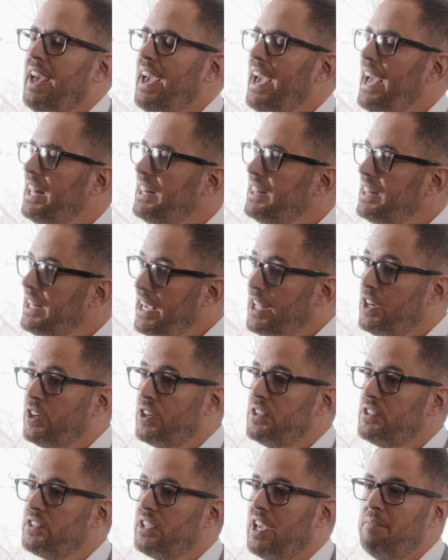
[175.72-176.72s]
And
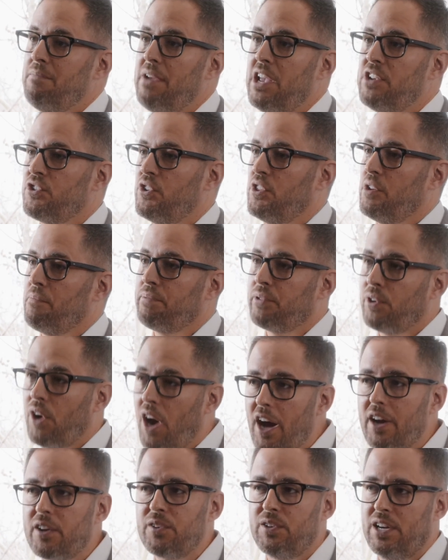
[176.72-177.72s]
leaders can measure the
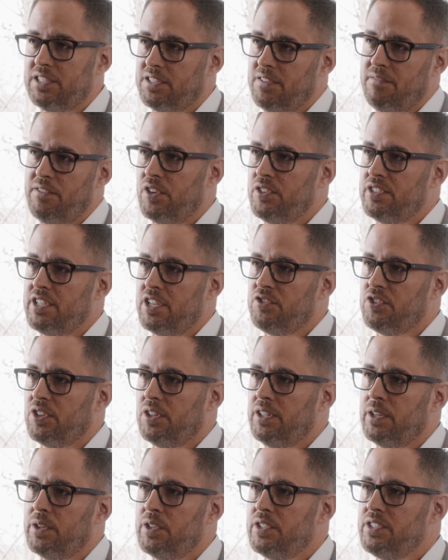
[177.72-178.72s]
progress of their
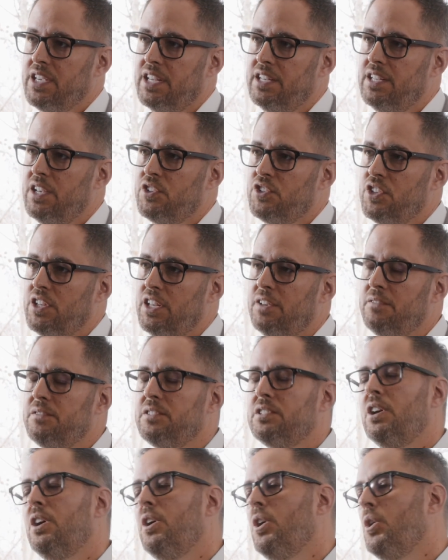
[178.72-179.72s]
digital literacy
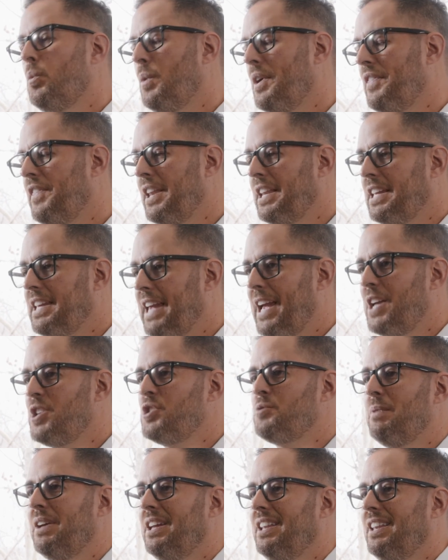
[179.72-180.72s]
initiatives with
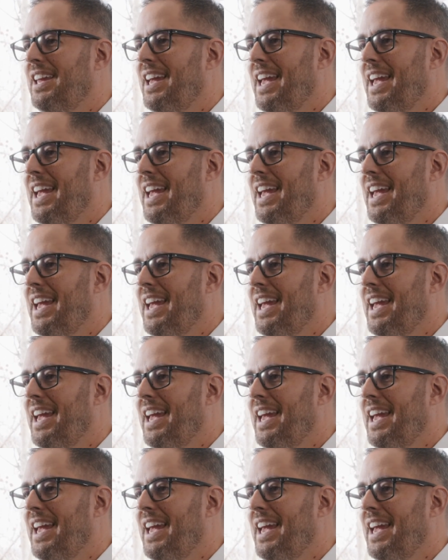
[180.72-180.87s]
engagement